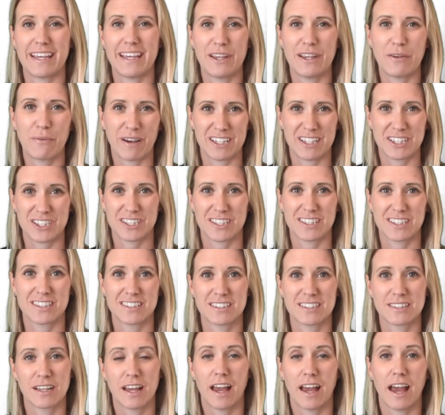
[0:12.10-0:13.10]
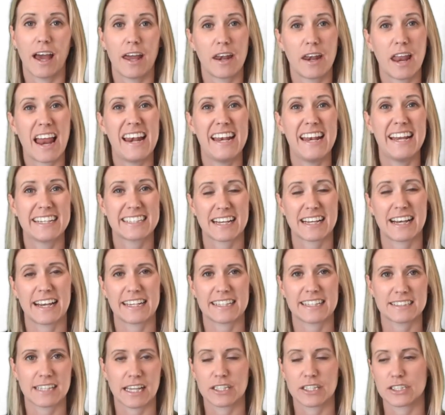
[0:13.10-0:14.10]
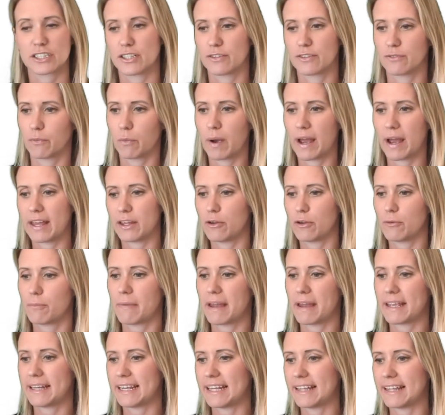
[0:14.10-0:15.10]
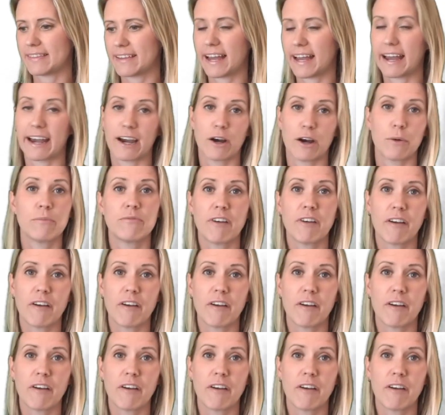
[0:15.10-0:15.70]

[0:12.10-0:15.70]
questions and a little extension where you may need that help.